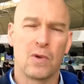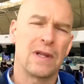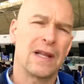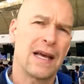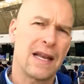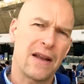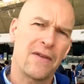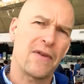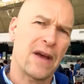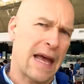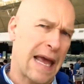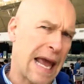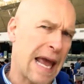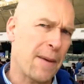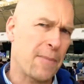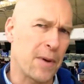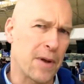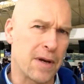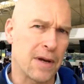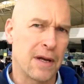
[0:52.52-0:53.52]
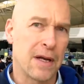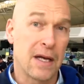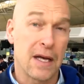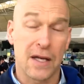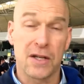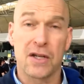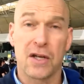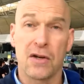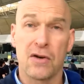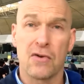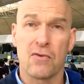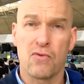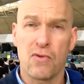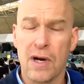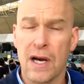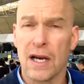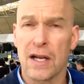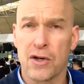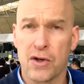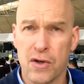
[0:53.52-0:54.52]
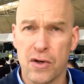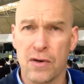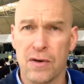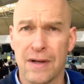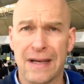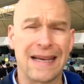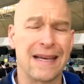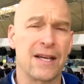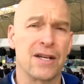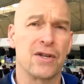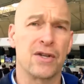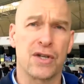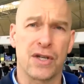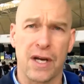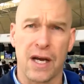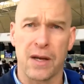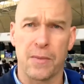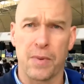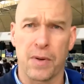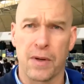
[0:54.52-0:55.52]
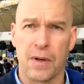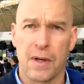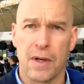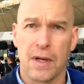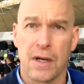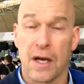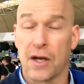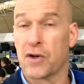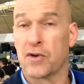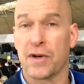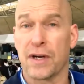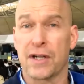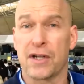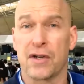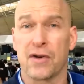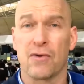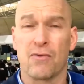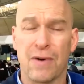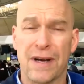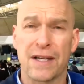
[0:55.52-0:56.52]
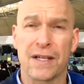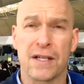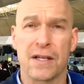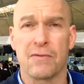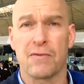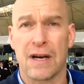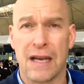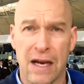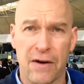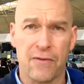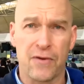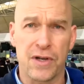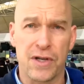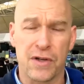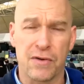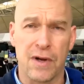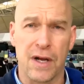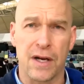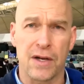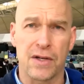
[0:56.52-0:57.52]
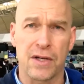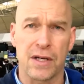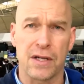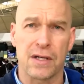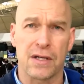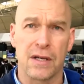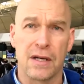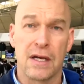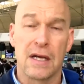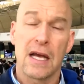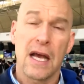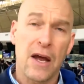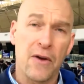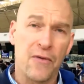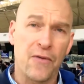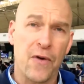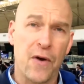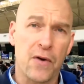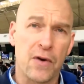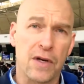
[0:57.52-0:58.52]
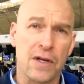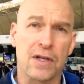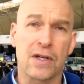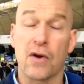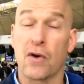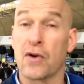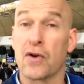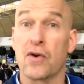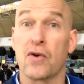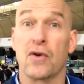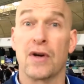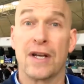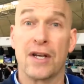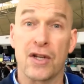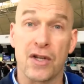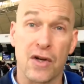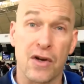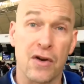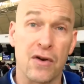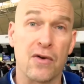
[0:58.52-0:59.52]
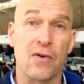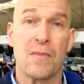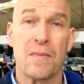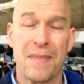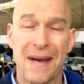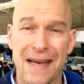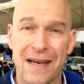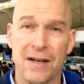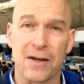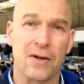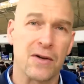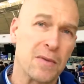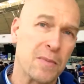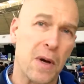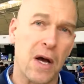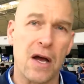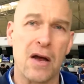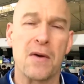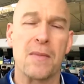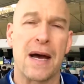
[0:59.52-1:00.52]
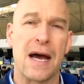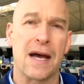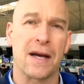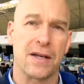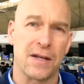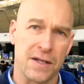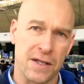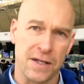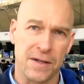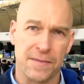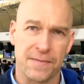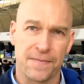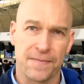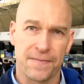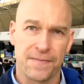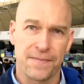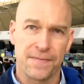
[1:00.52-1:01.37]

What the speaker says: will that ever happen until you really truly get in shape, address your rest and recovery strategies, and focus on your internal medical biomarkers?